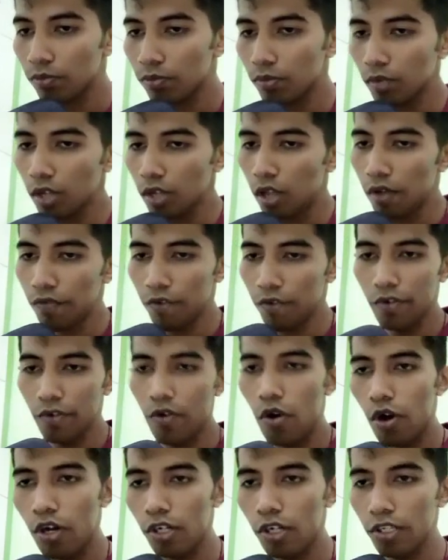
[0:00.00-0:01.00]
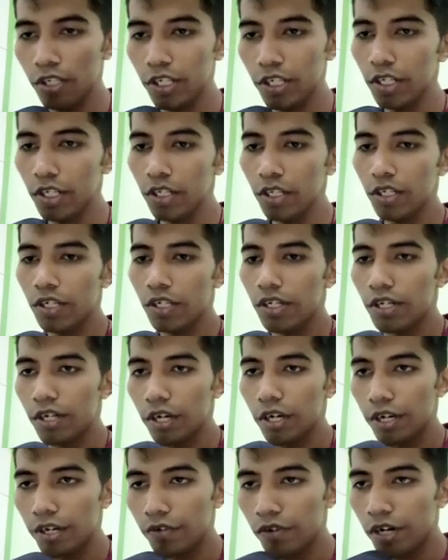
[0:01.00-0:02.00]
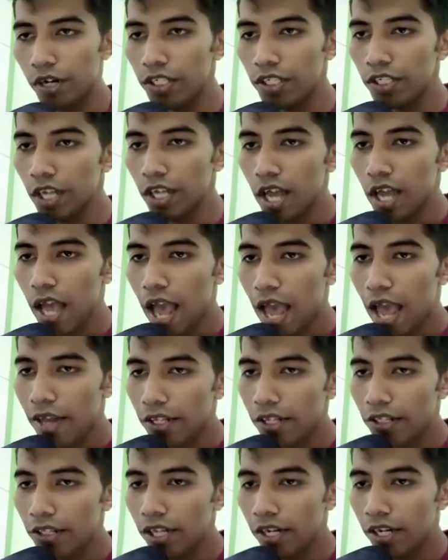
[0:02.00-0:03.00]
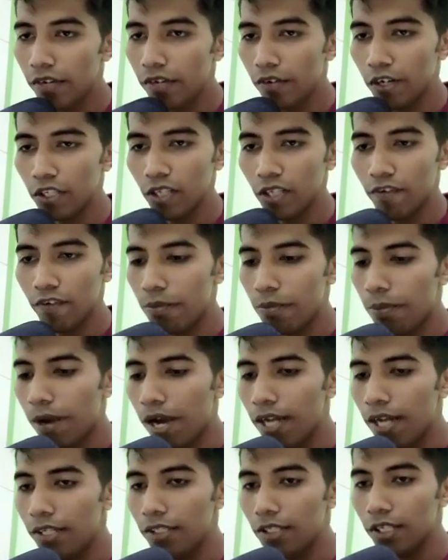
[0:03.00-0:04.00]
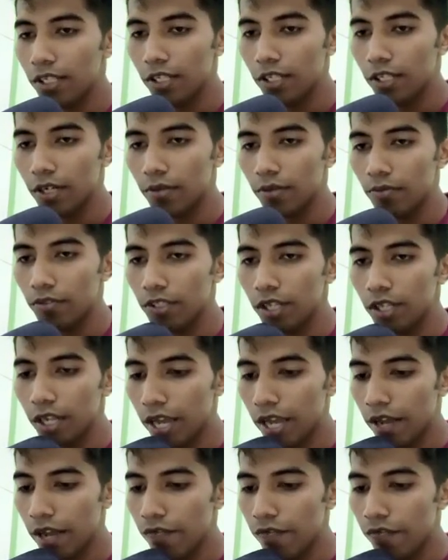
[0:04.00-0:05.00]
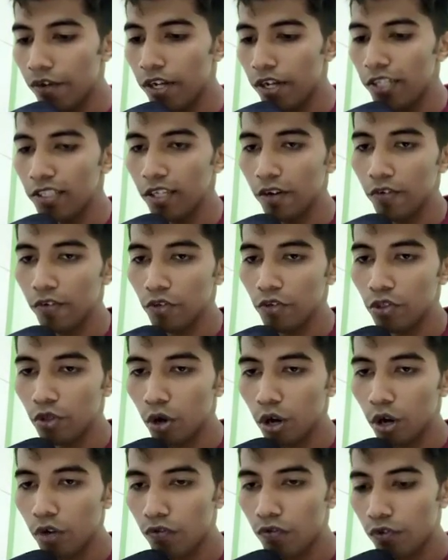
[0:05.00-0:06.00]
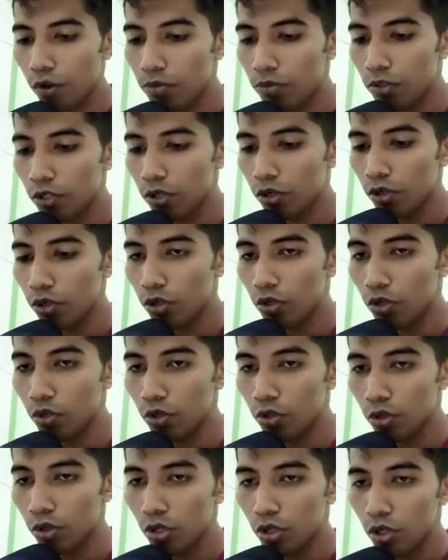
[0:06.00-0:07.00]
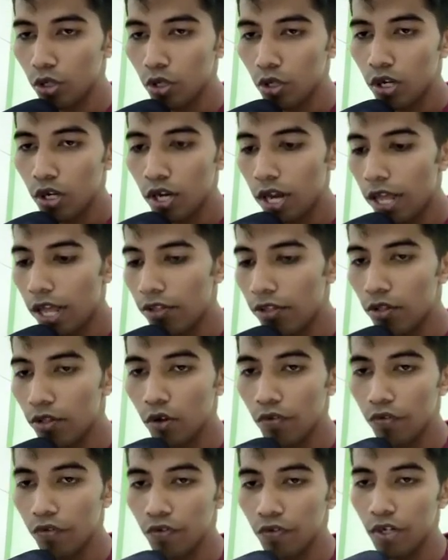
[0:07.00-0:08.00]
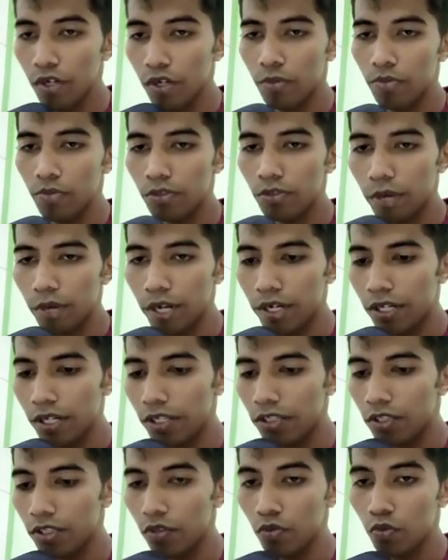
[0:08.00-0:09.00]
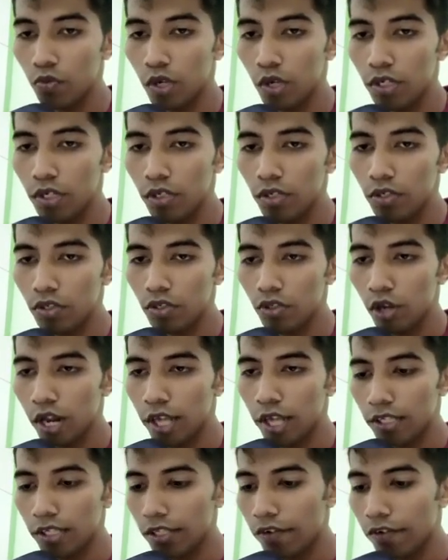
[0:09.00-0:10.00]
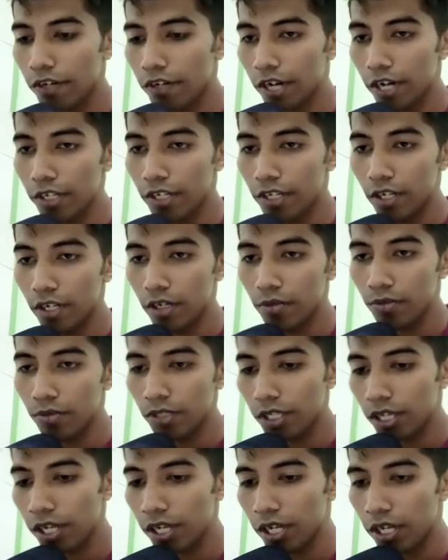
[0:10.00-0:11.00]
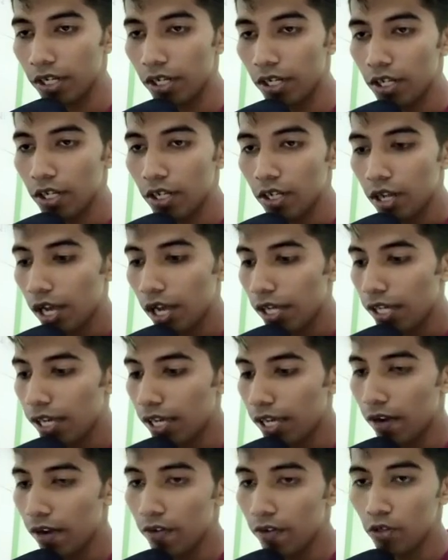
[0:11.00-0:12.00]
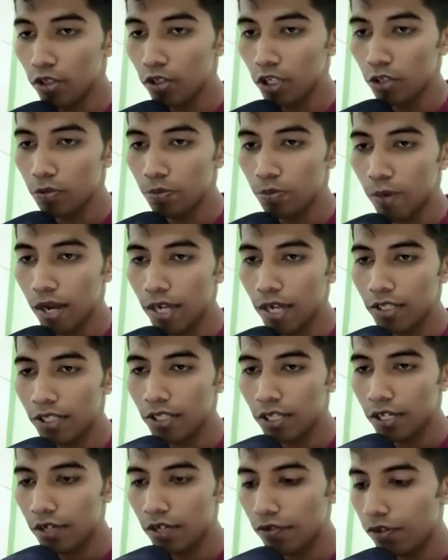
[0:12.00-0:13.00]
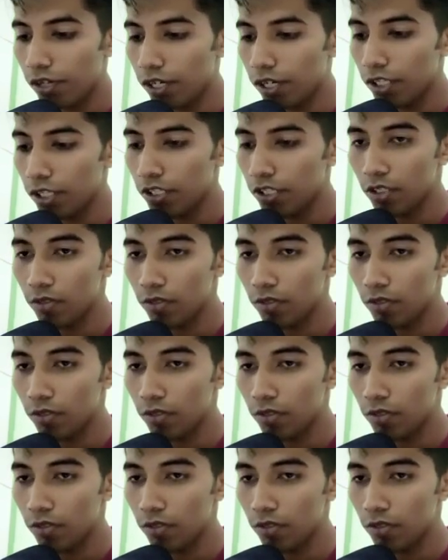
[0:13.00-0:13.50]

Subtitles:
We have called the reverse, and in the reverse I will pass the nums, and first I have to sort from 0 to length of nums minus 1. So like this I will get the nums again I will just pass the reverse,